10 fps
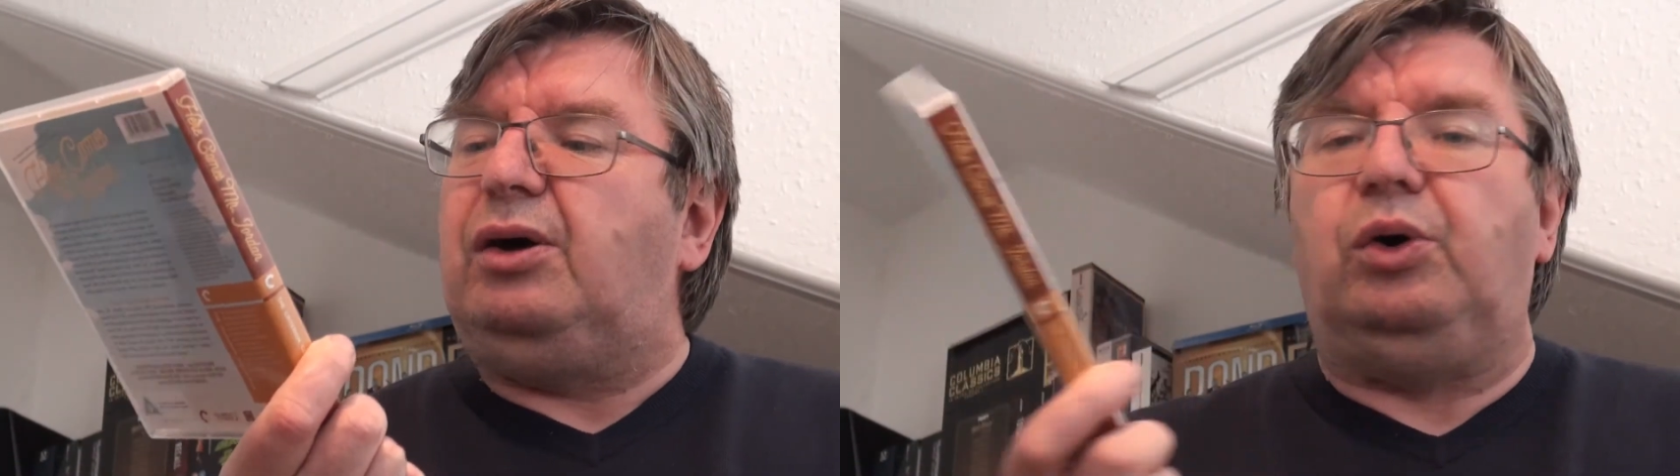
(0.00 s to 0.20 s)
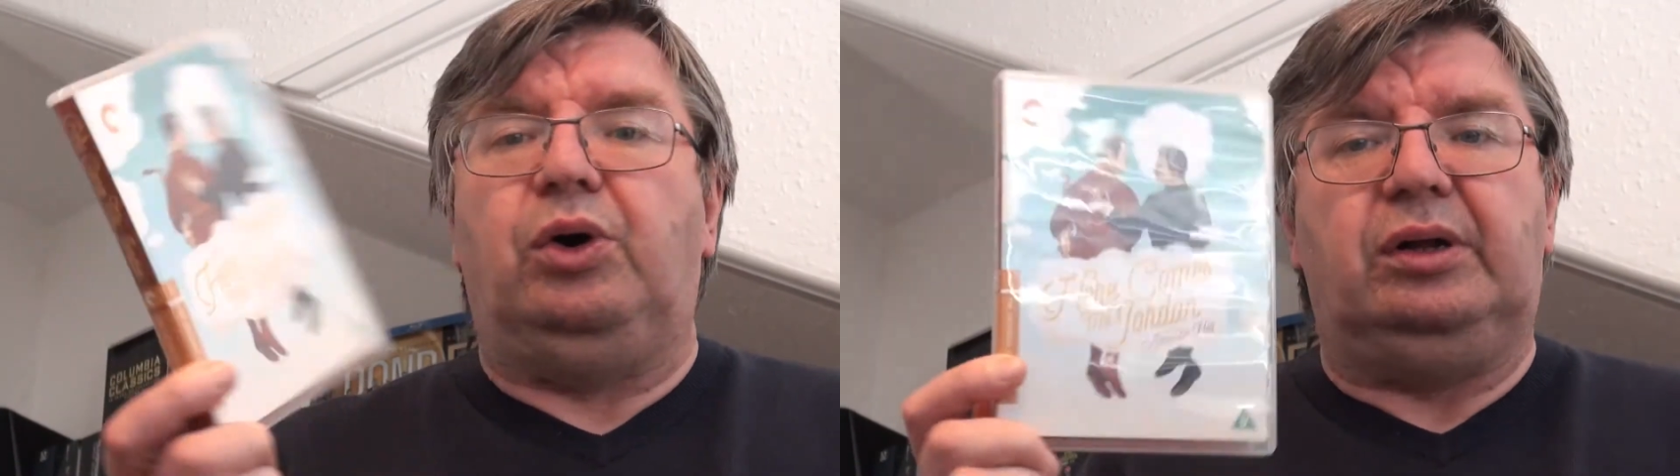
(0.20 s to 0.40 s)

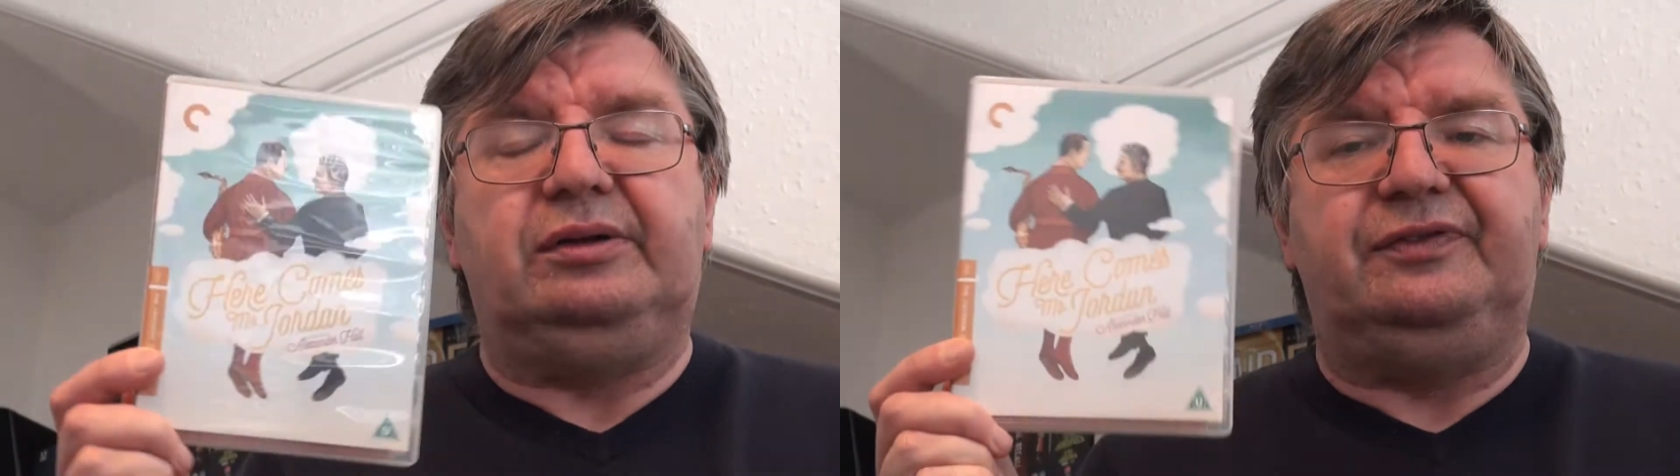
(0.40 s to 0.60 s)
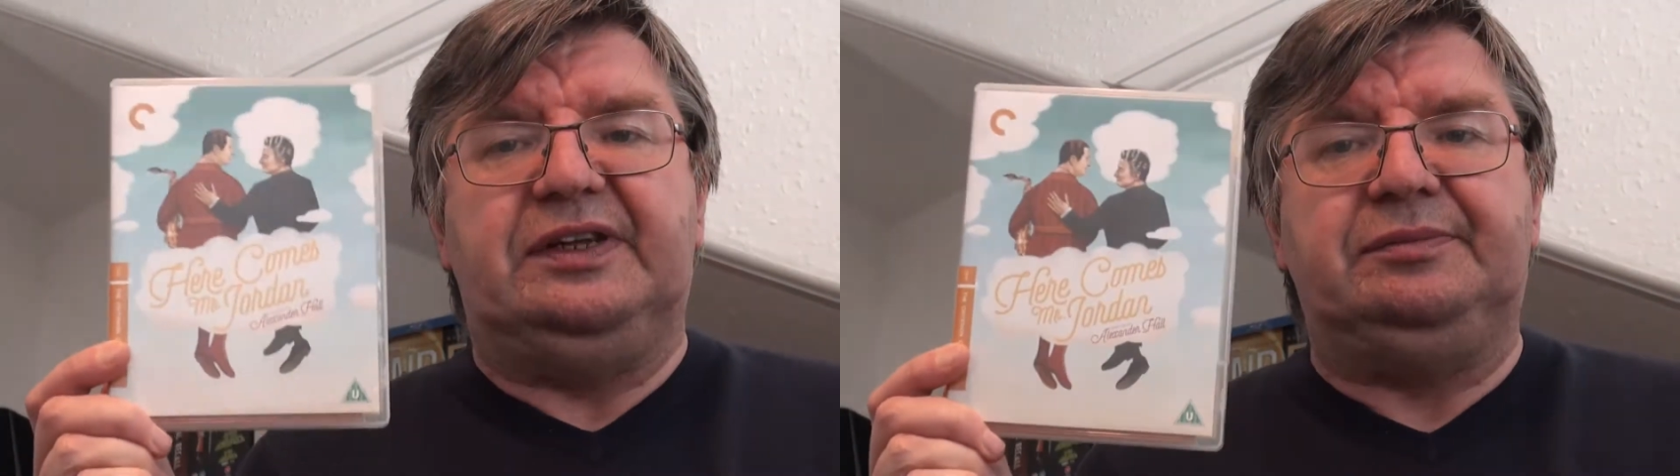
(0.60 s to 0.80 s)
Hall
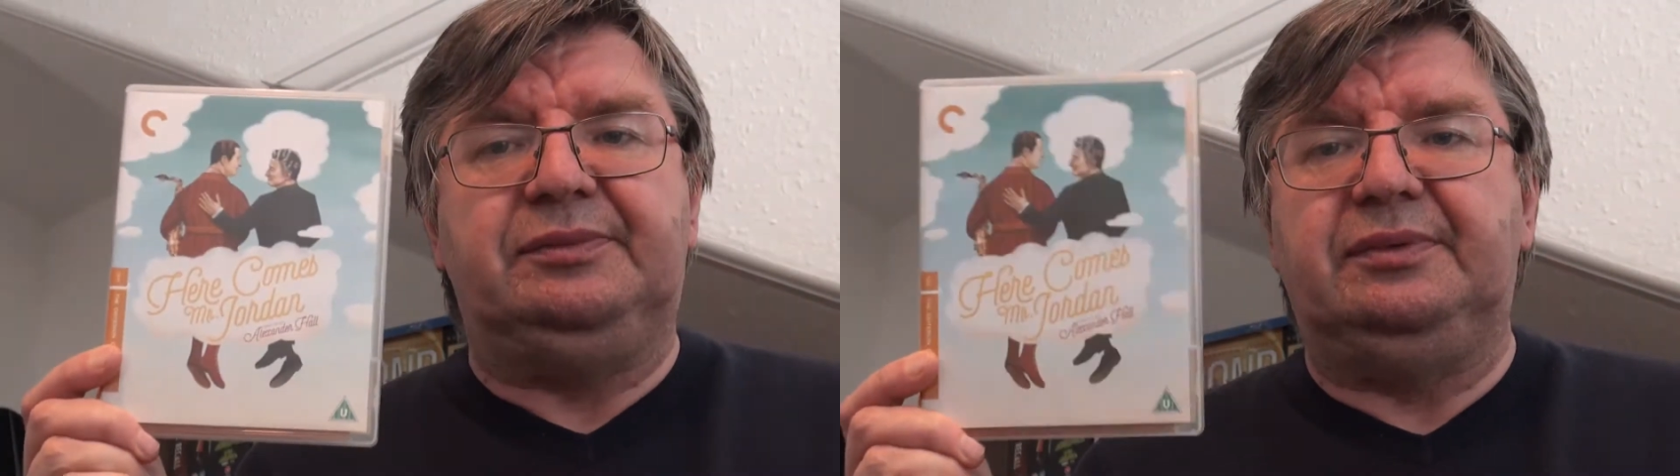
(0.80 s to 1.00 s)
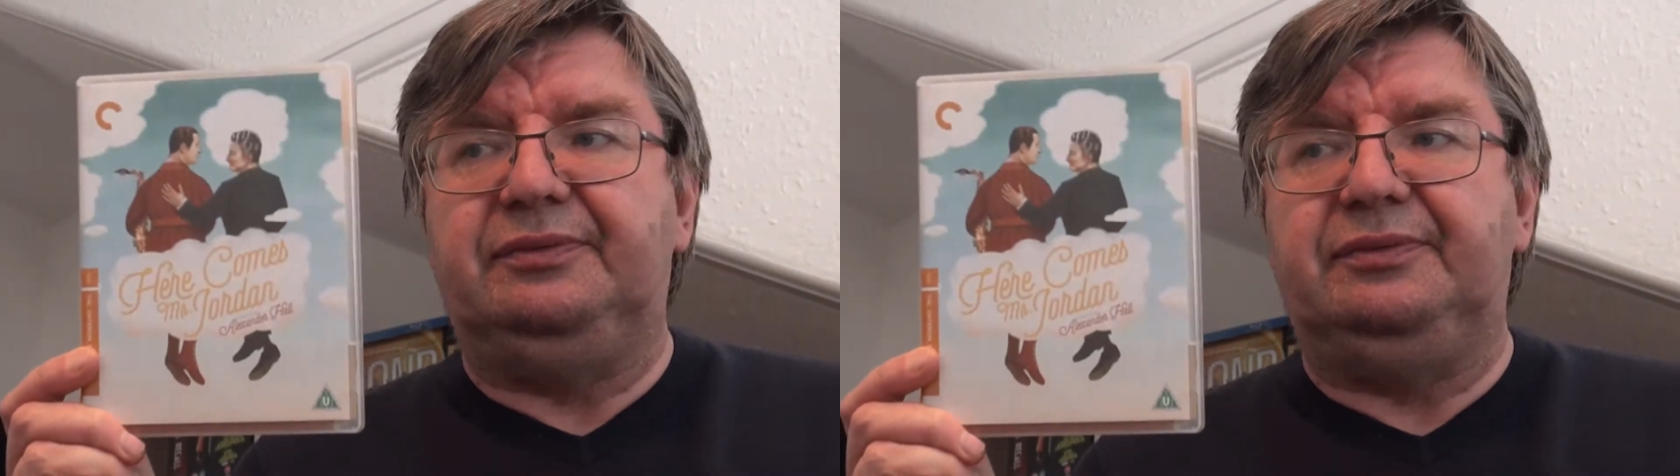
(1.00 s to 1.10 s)
film